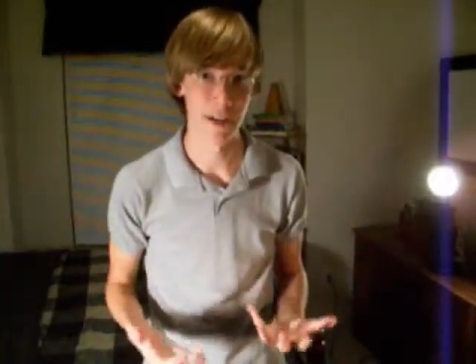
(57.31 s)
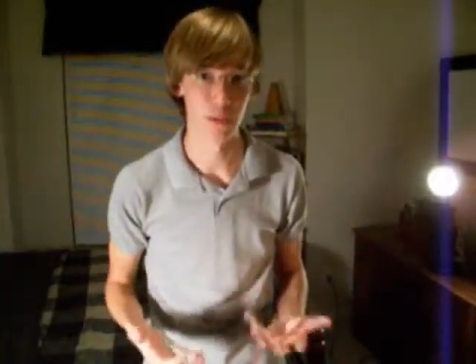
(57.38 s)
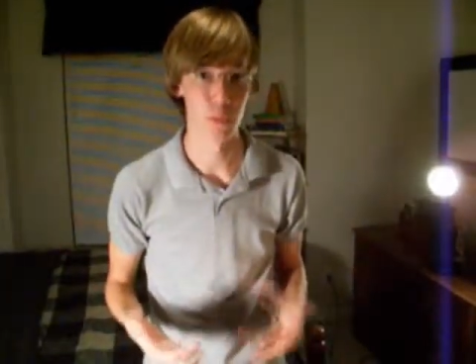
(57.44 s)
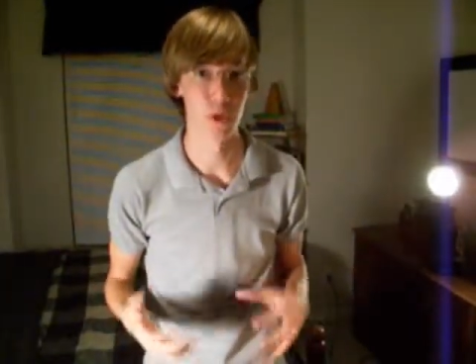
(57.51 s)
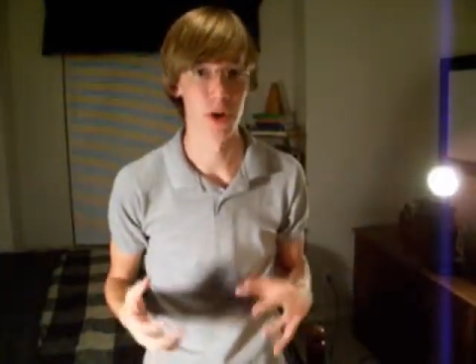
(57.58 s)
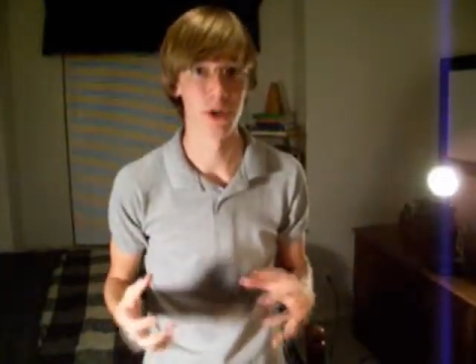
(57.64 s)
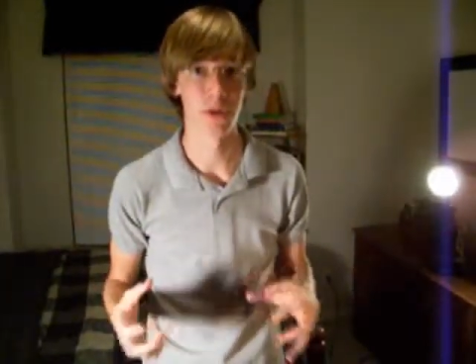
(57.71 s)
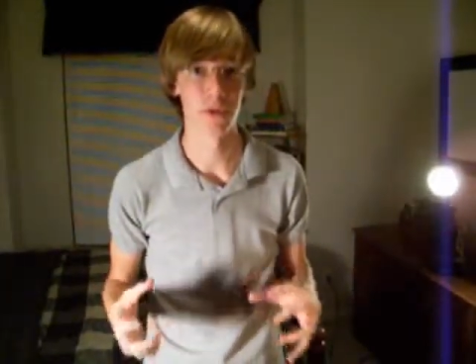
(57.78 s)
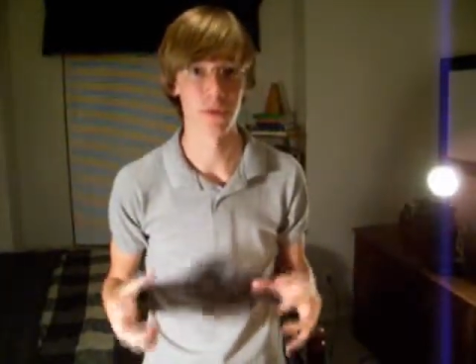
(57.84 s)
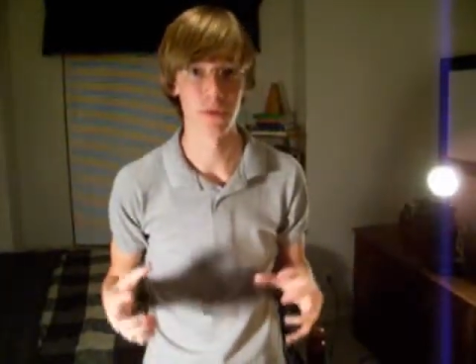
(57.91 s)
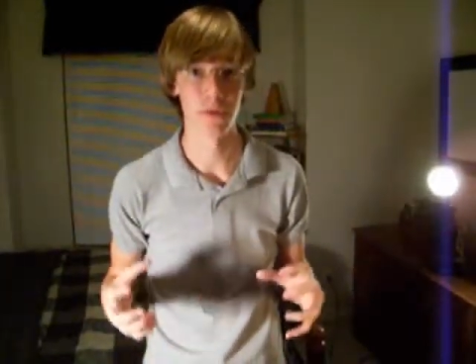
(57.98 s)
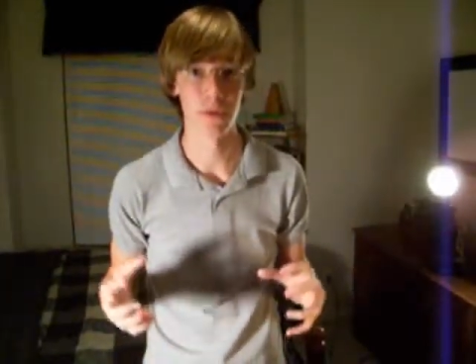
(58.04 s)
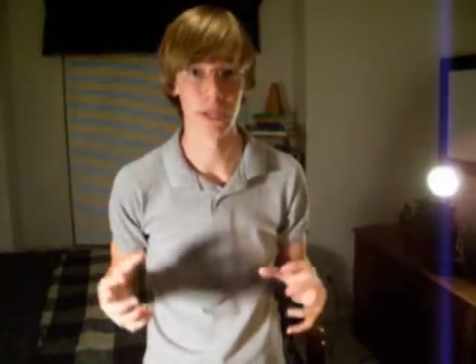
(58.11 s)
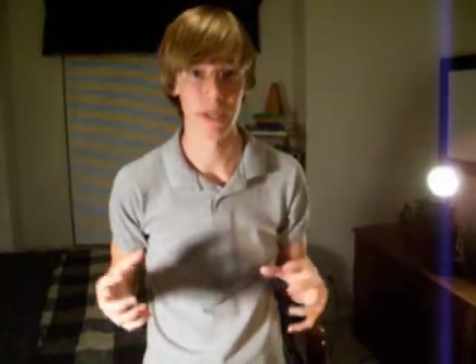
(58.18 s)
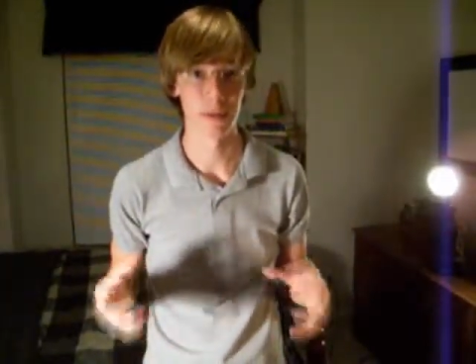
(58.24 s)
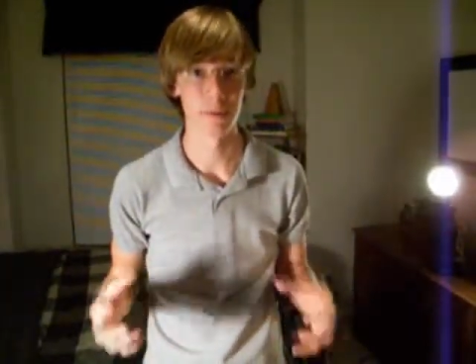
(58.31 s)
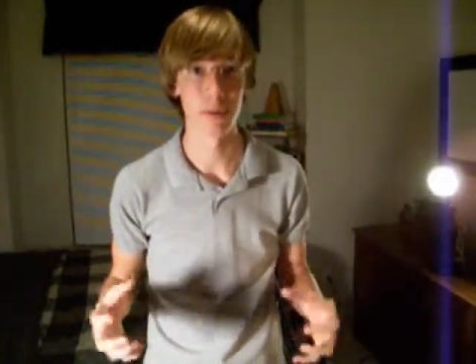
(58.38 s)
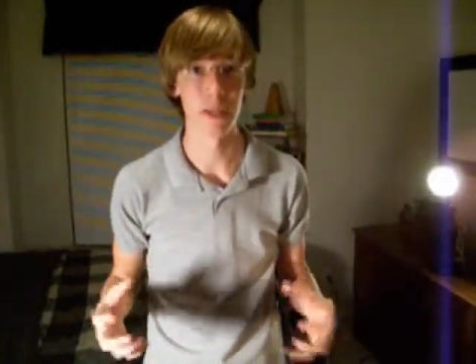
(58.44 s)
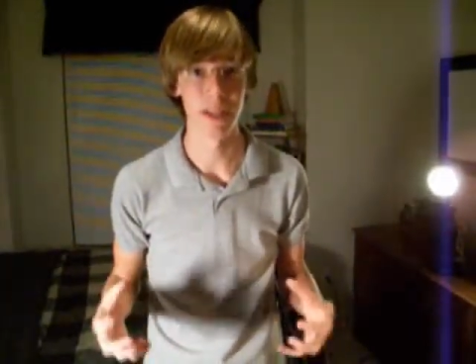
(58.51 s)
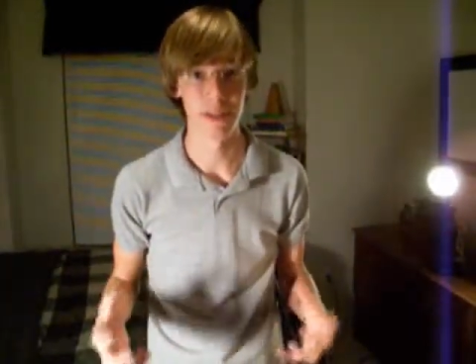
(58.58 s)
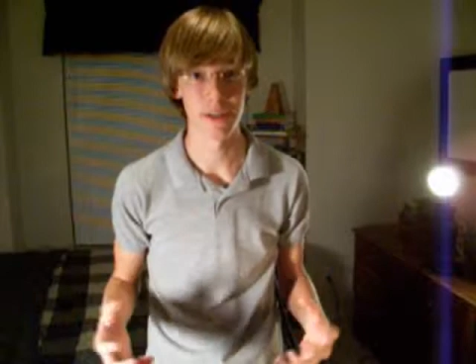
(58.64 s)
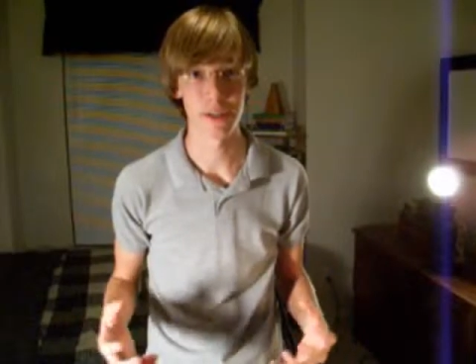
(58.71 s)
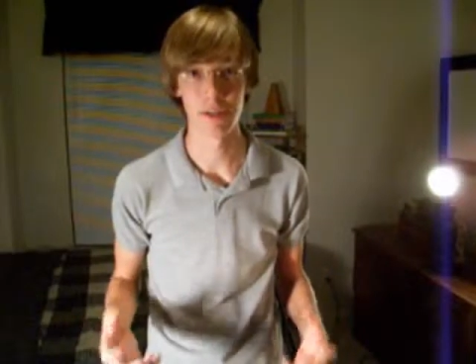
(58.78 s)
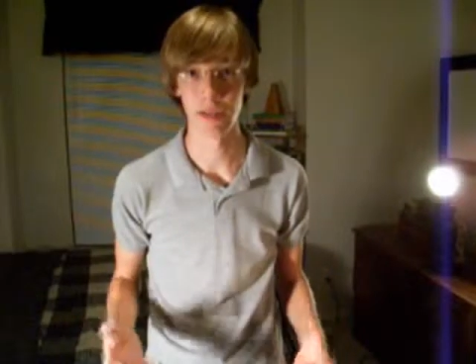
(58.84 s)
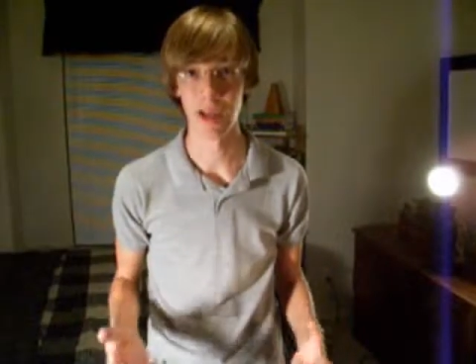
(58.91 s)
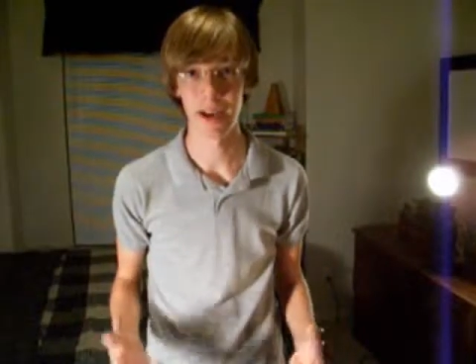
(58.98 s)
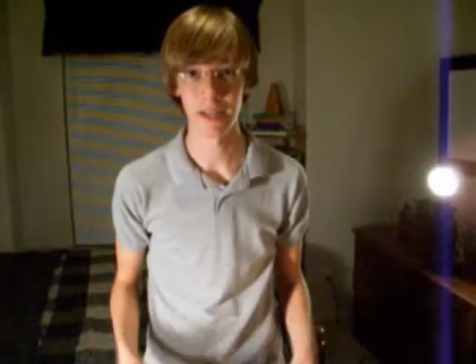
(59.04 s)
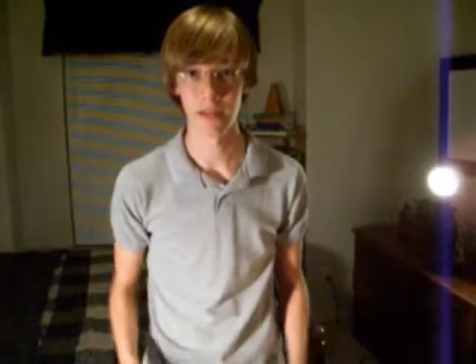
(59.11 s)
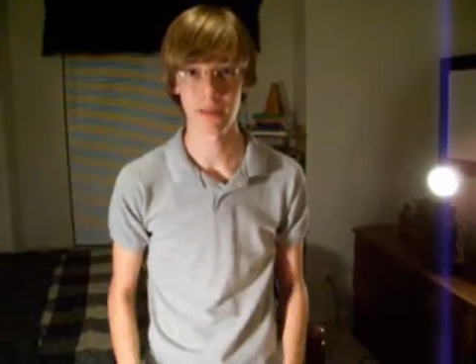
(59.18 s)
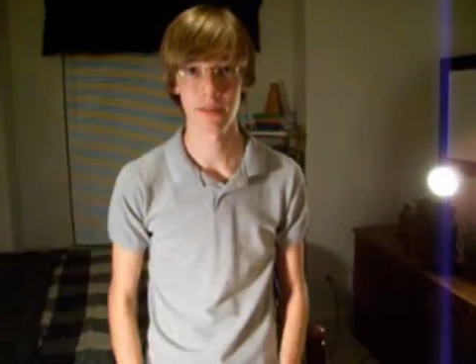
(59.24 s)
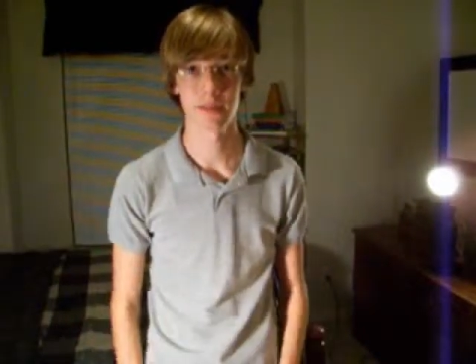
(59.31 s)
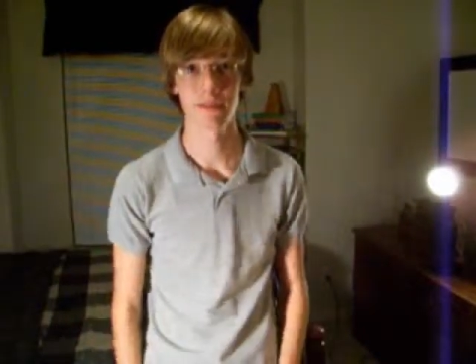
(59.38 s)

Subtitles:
where you can place your lights.